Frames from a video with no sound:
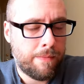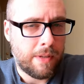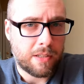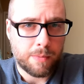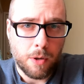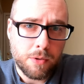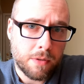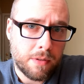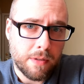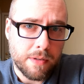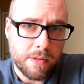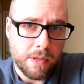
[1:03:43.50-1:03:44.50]
Exposure
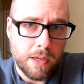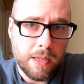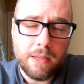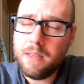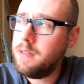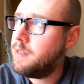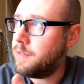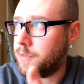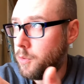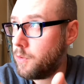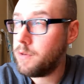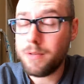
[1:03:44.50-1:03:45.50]
to the sun, of
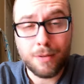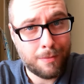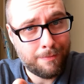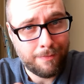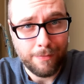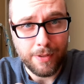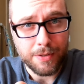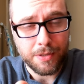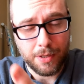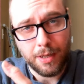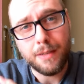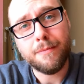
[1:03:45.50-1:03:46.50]
course, the
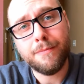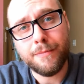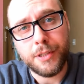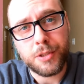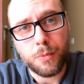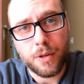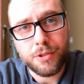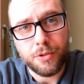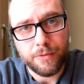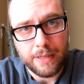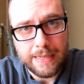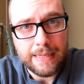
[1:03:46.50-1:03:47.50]
sun is what
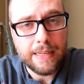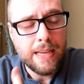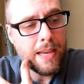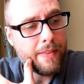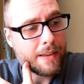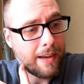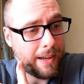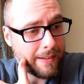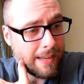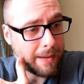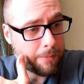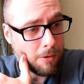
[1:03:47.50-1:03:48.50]
you need. The
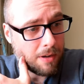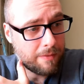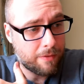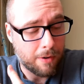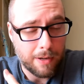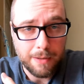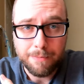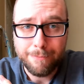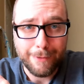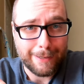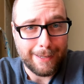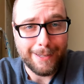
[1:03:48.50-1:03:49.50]
contact printing frame,
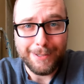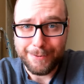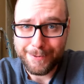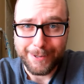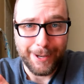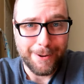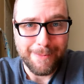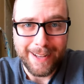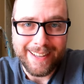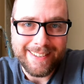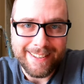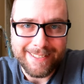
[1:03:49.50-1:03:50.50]
again, you saw
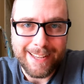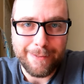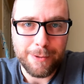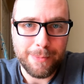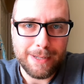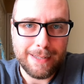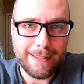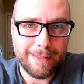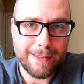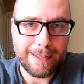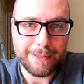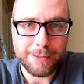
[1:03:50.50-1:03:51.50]
mine, doesn't have to be
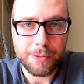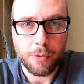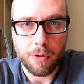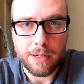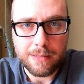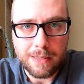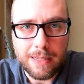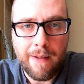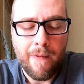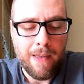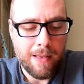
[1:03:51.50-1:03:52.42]
anything just crazy.